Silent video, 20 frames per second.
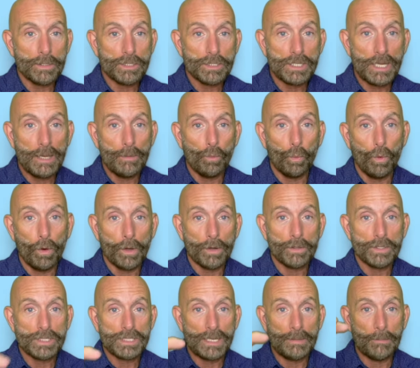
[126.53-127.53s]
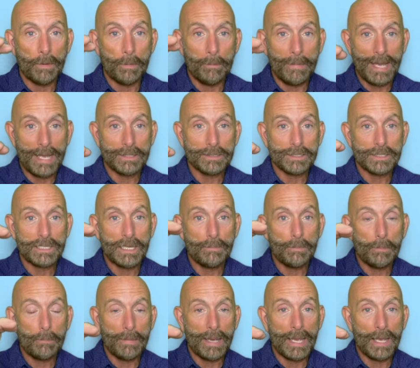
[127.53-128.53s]
same water, same amount, same
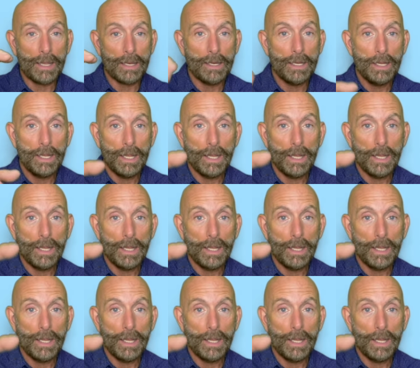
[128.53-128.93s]
amount.